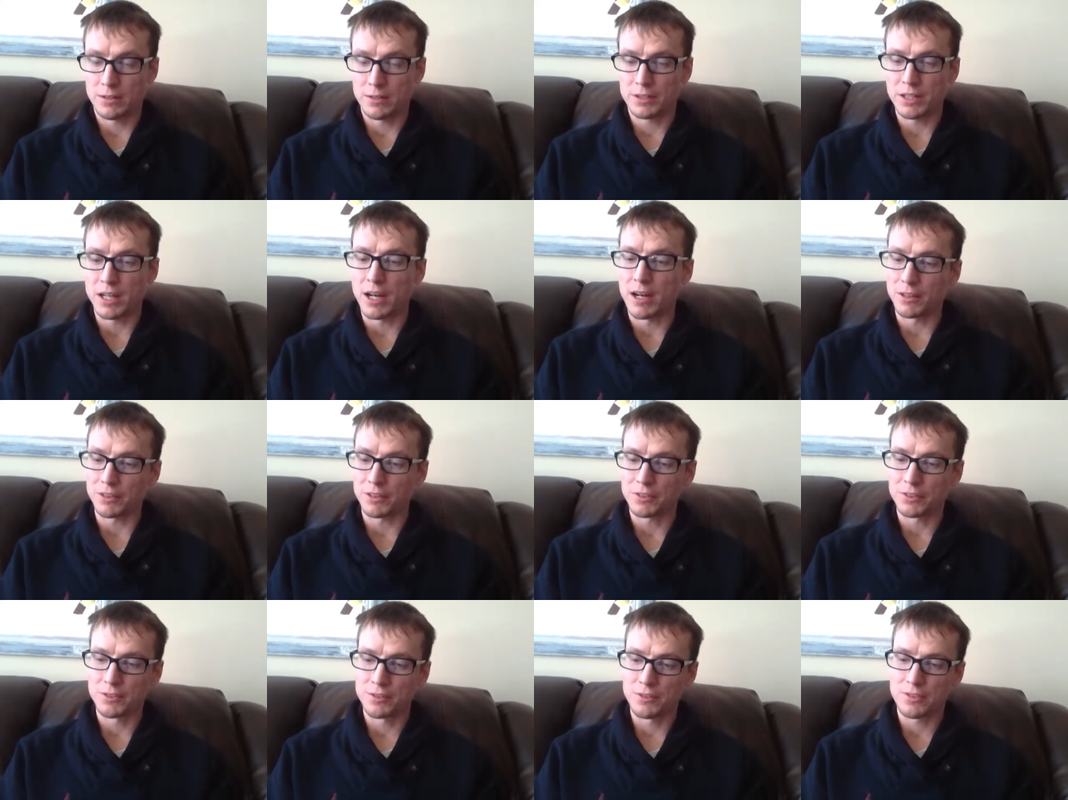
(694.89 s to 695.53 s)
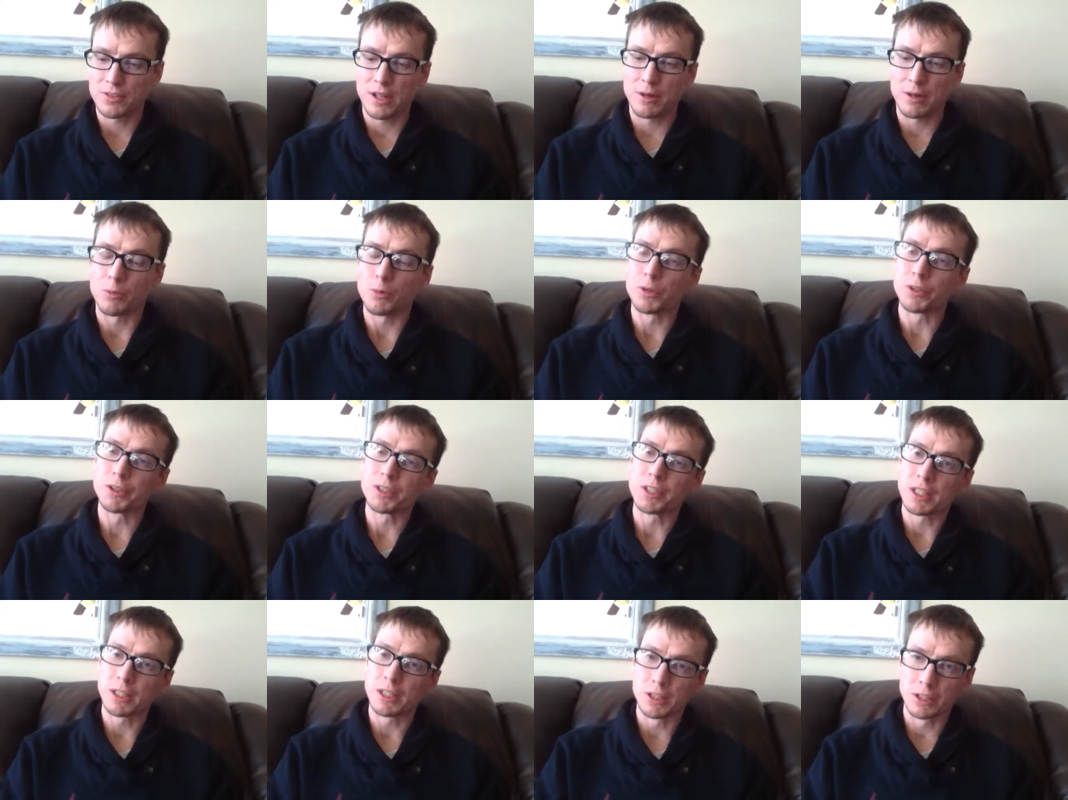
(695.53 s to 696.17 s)
toxins that
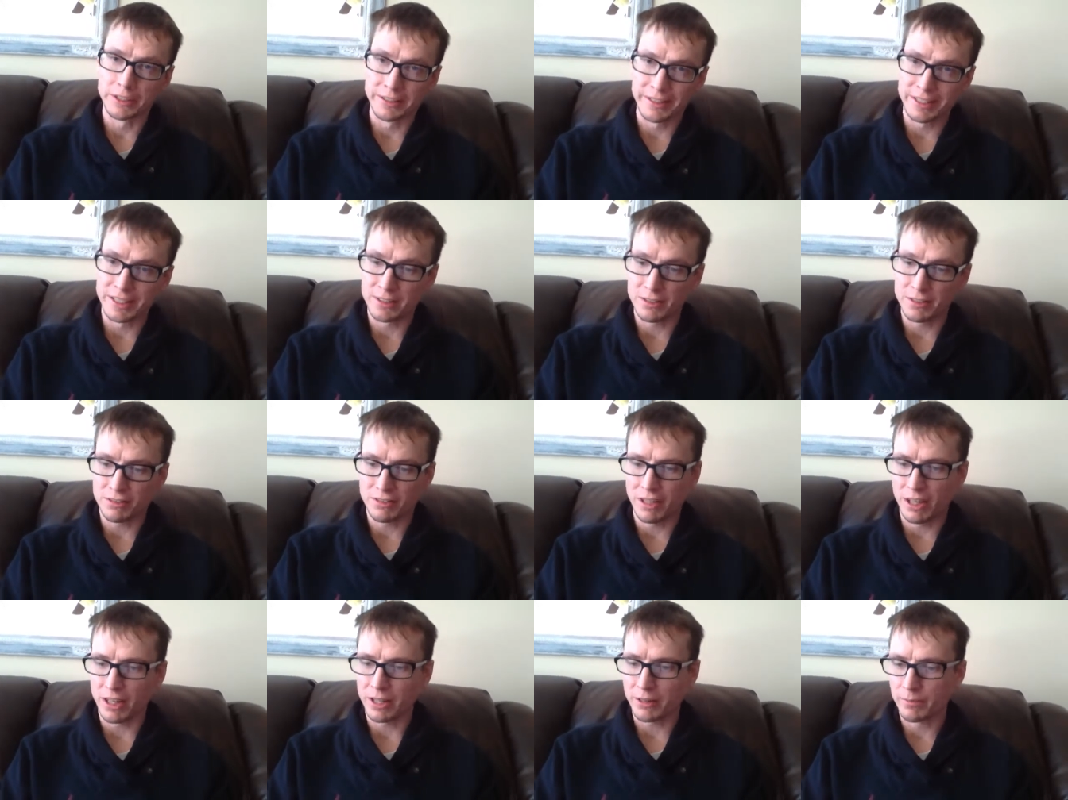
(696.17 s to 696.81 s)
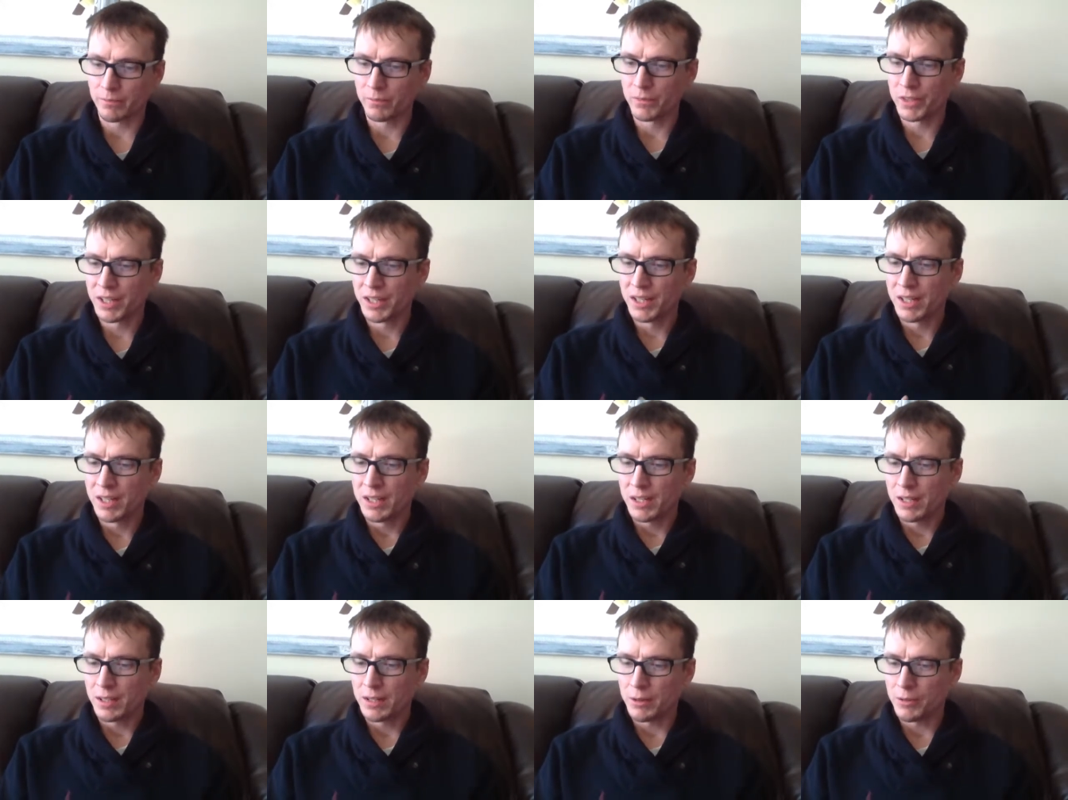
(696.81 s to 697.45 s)
would kill an insect.
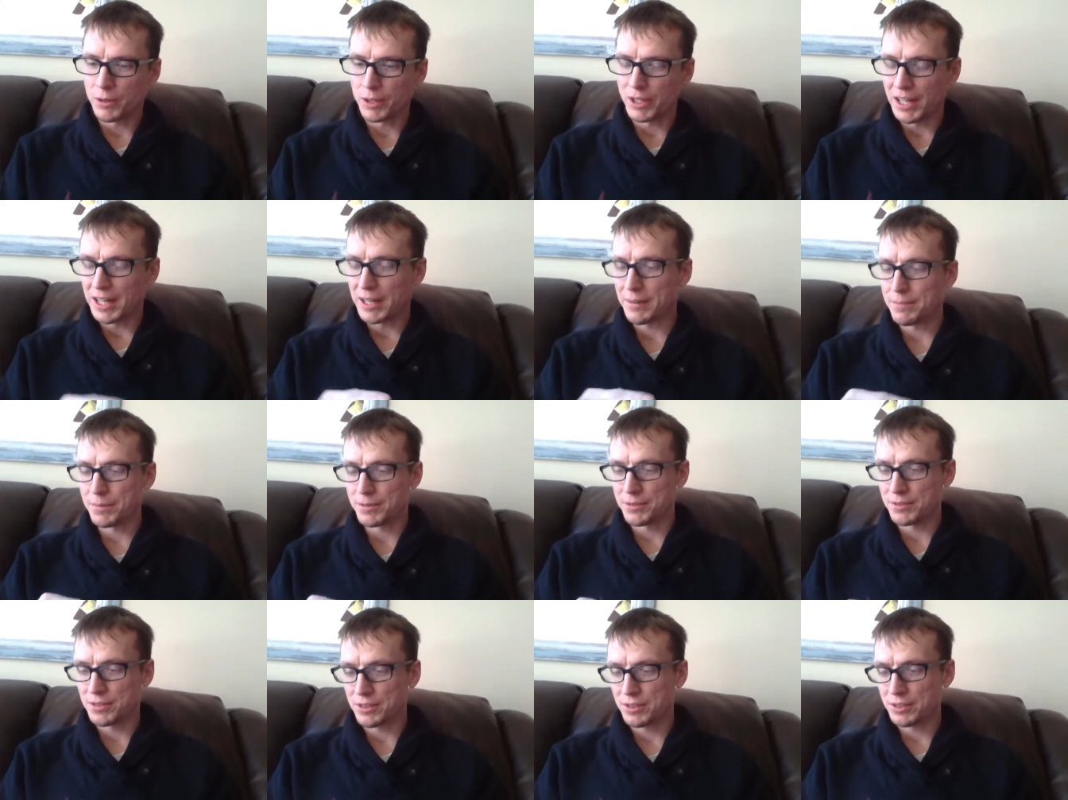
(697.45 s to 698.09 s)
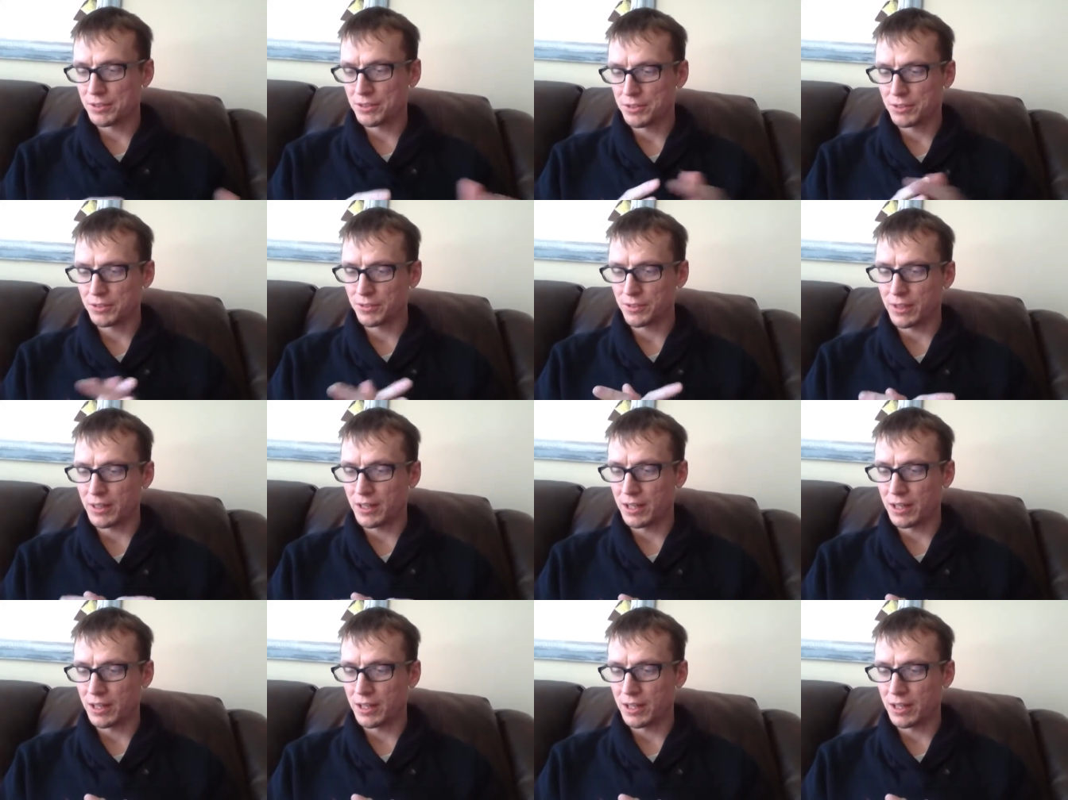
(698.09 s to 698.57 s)
Now what happens is